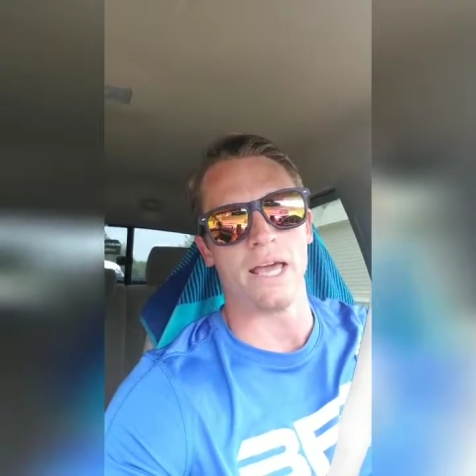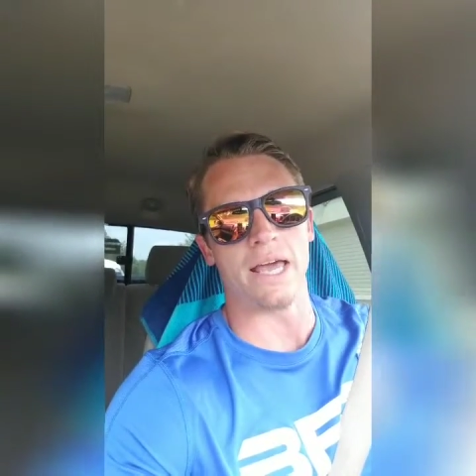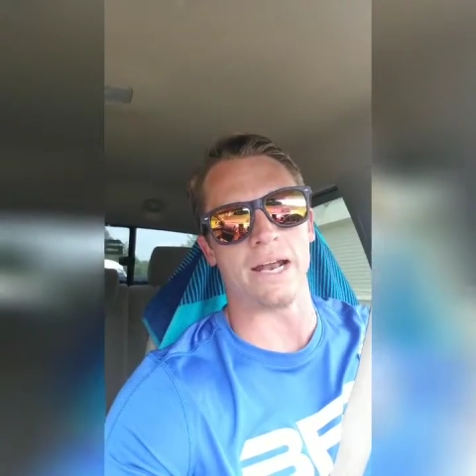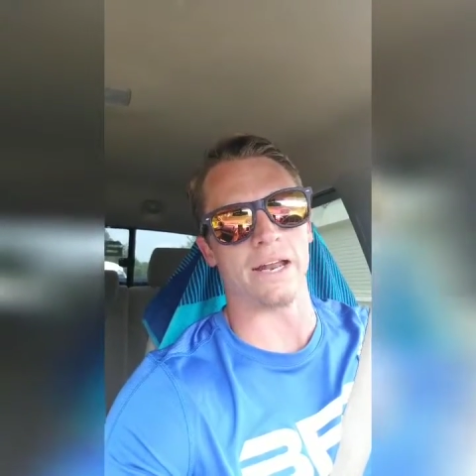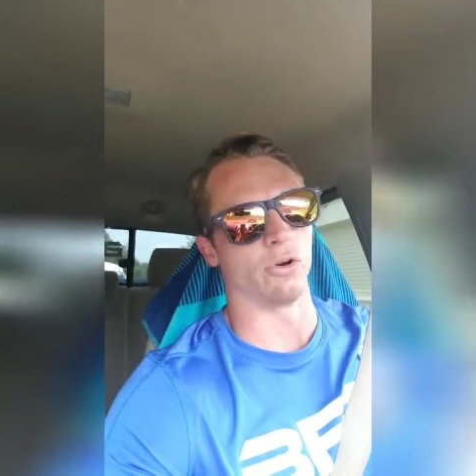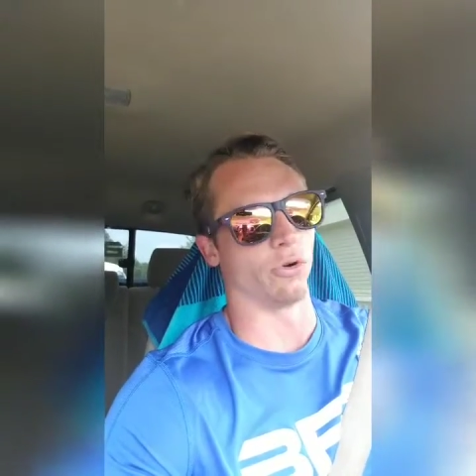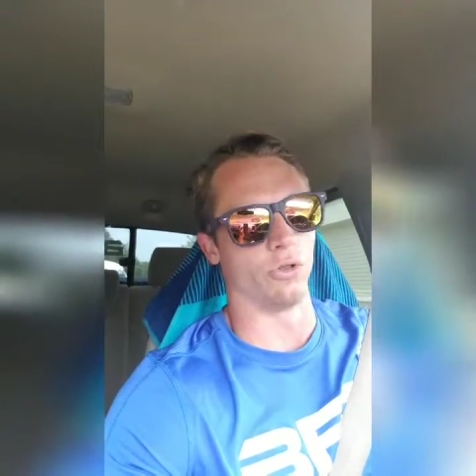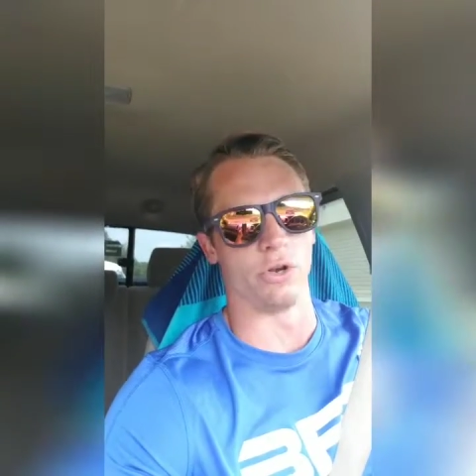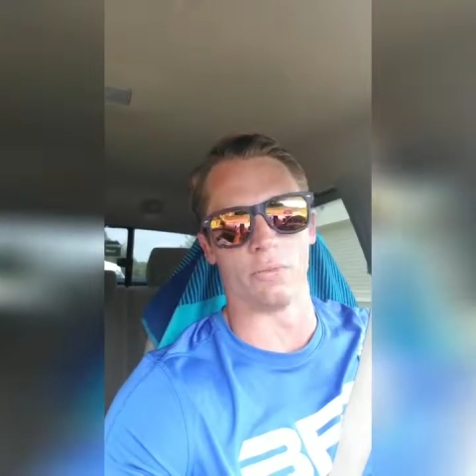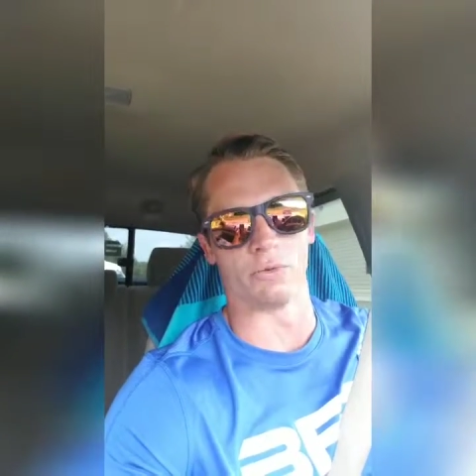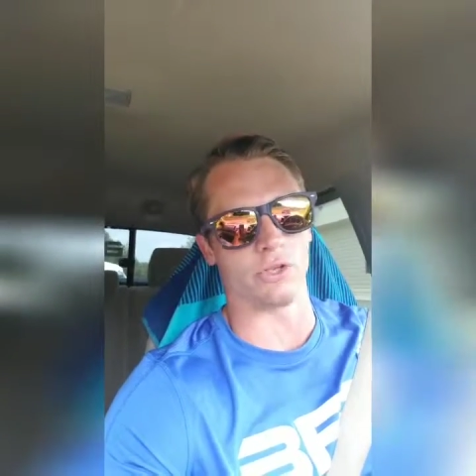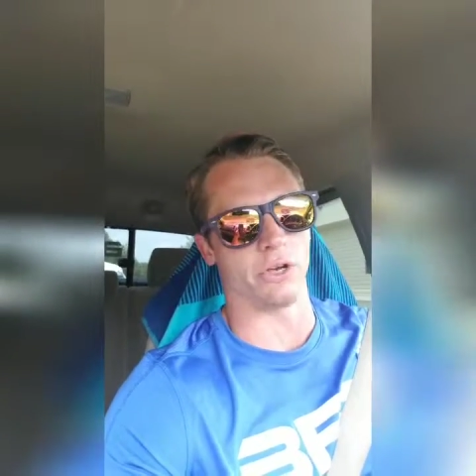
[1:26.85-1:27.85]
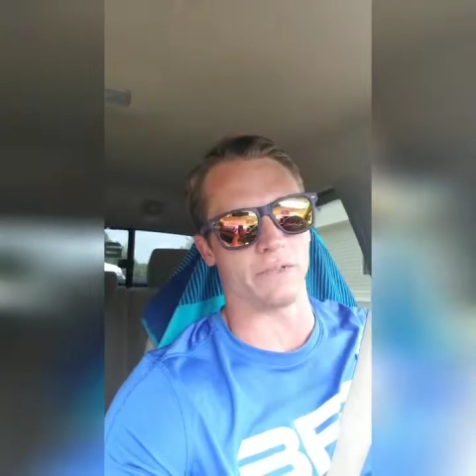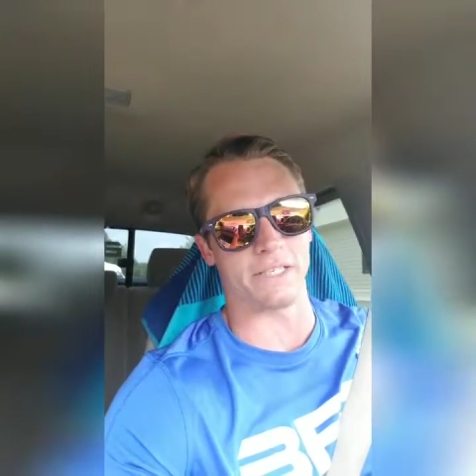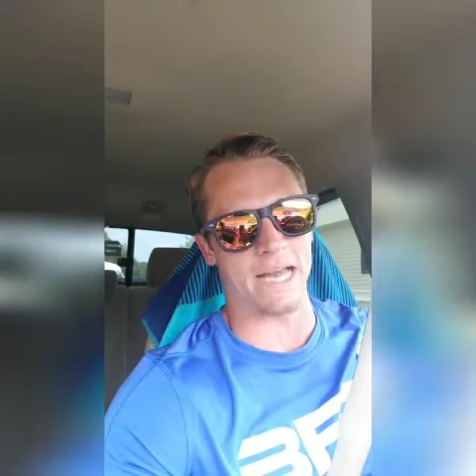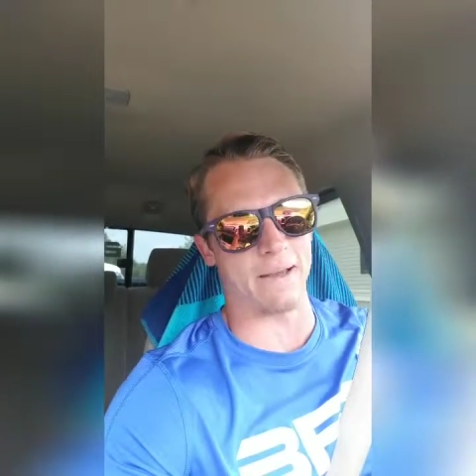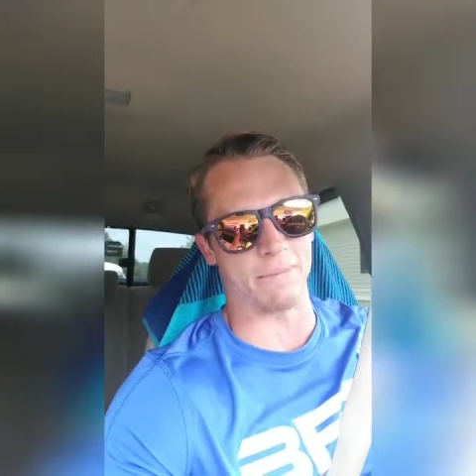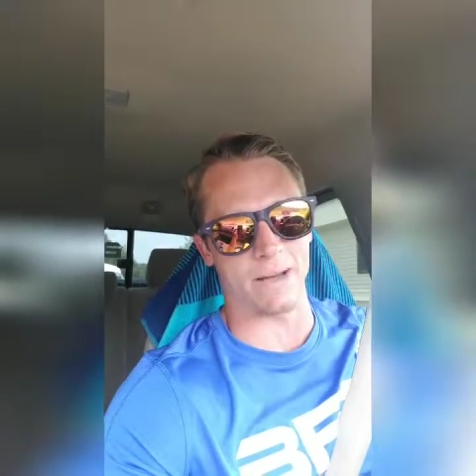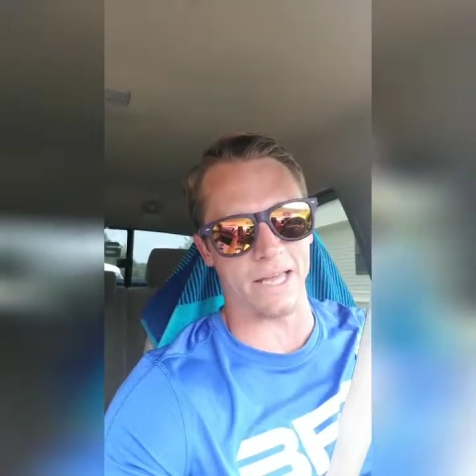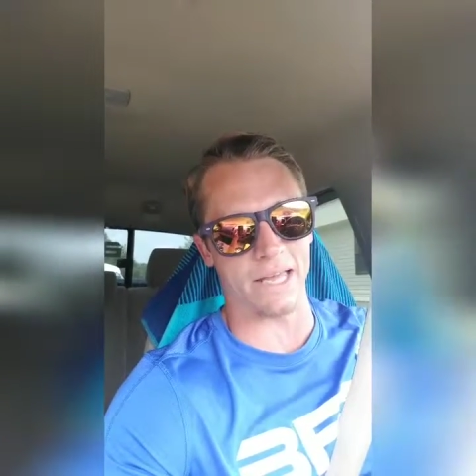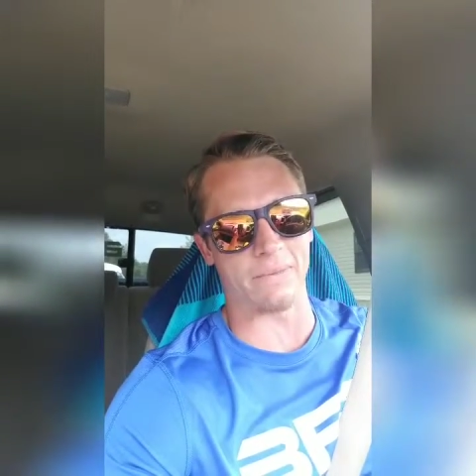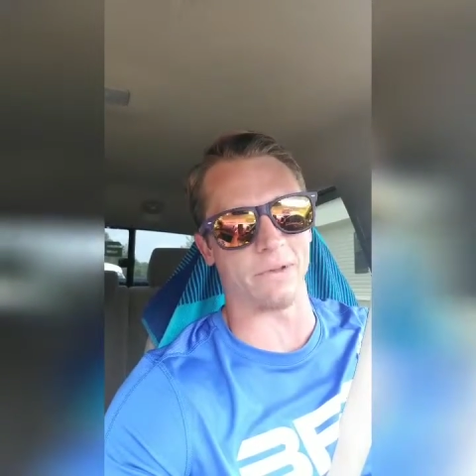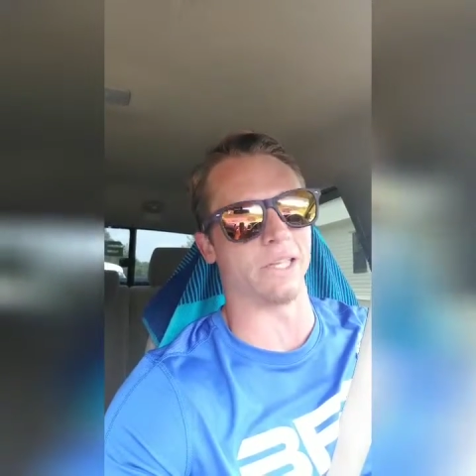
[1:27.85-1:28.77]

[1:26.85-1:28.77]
and I don't know the numbers off the top of my head,